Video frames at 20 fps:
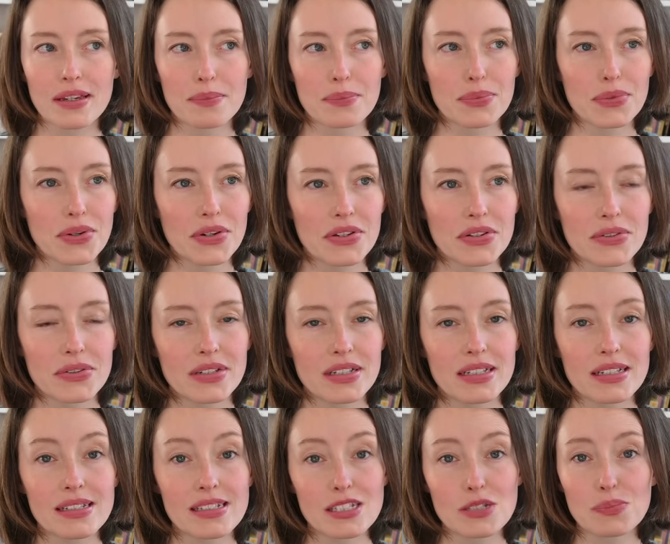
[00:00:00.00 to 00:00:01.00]

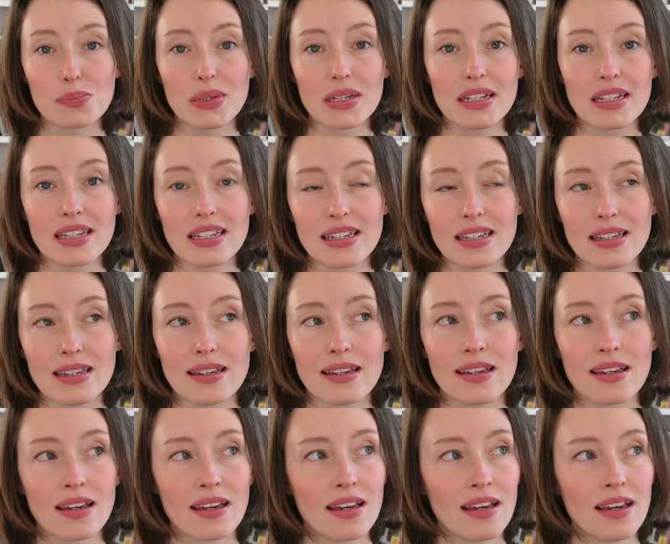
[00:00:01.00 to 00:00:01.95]
embroidery, spinning,